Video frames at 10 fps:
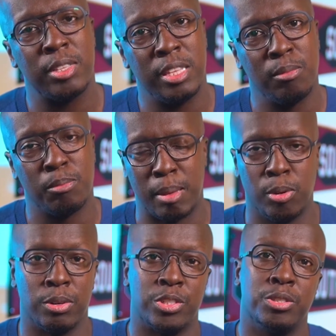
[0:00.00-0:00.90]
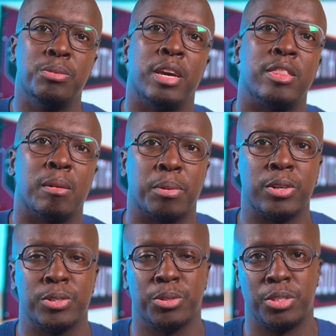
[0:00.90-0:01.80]
And then maybe once you do that, that
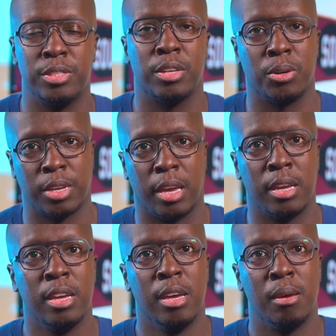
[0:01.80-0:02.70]
person will see that, okay,